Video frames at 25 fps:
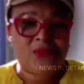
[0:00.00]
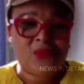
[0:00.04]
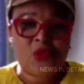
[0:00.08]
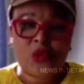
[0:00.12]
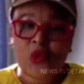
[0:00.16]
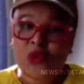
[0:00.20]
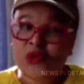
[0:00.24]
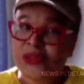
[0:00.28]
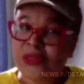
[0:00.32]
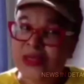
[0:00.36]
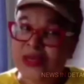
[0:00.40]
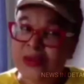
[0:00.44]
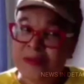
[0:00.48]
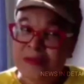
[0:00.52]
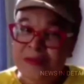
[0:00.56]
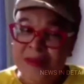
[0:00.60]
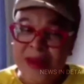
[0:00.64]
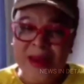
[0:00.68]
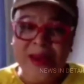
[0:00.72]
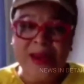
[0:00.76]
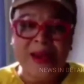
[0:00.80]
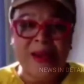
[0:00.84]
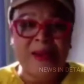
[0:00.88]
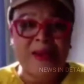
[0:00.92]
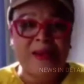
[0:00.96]
Does it
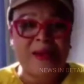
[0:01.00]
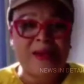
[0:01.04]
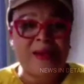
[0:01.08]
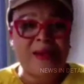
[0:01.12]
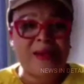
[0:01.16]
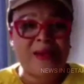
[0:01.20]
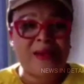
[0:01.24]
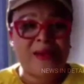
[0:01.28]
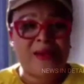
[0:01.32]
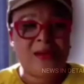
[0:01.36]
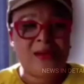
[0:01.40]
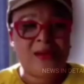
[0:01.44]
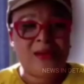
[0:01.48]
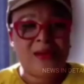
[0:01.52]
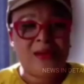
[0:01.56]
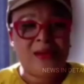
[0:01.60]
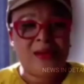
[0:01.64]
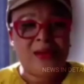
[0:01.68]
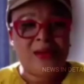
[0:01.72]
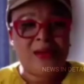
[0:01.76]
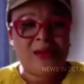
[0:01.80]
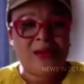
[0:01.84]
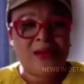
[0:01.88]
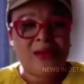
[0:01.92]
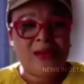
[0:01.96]
mean
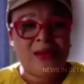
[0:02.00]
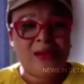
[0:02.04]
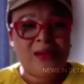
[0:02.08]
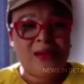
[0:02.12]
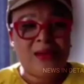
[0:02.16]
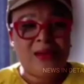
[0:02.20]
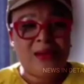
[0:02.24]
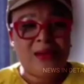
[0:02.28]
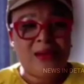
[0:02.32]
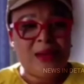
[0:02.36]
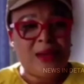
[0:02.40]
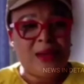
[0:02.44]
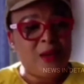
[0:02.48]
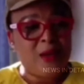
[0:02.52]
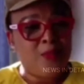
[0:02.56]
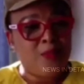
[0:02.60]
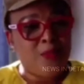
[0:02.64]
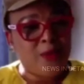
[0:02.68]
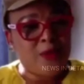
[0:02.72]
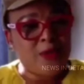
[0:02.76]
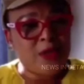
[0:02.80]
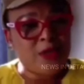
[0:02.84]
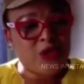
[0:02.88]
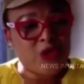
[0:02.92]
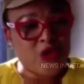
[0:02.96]
that the
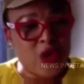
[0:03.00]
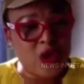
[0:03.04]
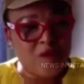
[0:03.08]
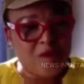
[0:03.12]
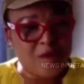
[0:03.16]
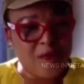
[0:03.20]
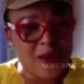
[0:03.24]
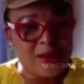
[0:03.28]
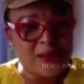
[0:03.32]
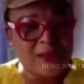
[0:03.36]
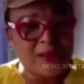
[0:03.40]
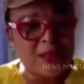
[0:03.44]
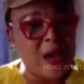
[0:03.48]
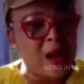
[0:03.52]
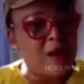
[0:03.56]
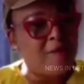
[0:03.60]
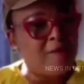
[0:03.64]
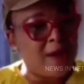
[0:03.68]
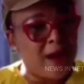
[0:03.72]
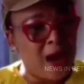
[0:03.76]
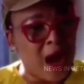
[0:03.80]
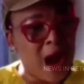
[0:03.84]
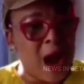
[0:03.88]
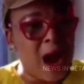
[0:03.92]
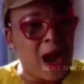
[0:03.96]
British government
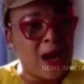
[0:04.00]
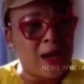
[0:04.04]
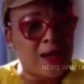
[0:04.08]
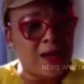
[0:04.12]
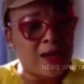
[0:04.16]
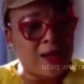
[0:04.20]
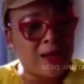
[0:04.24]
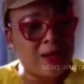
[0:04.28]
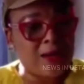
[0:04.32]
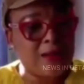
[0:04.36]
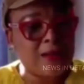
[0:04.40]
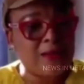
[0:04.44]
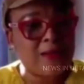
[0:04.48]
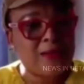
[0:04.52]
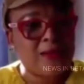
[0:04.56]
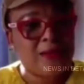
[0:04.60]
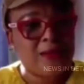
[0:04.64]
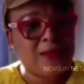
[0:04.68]
have a hand